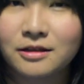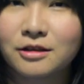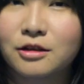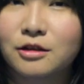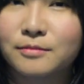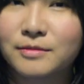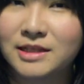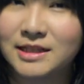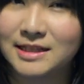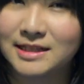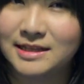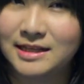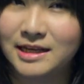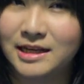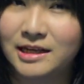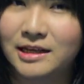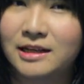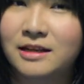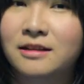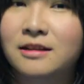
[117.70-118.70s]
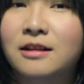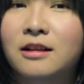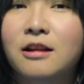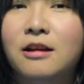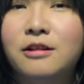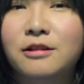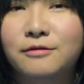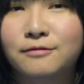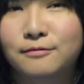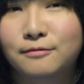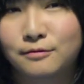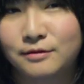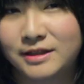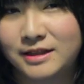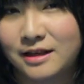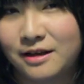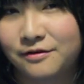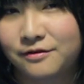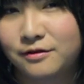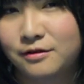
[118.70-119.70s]
common scene in a lot of
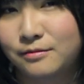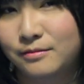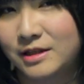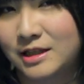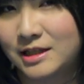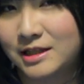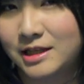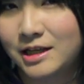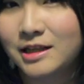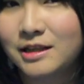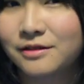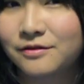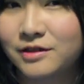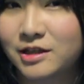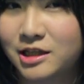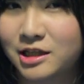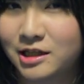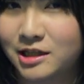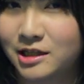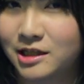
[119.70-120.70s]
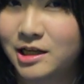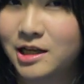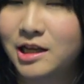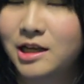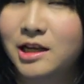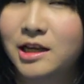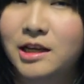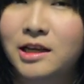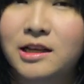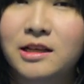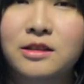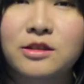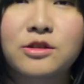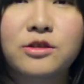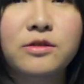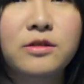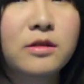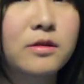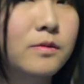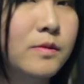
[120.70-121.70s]
Wuxia film and television is
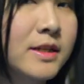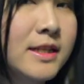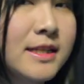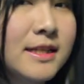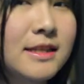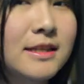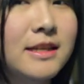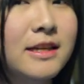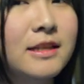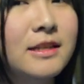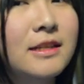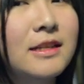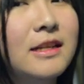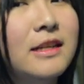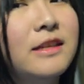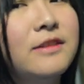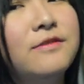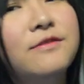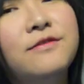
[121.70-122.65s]
to coincidentally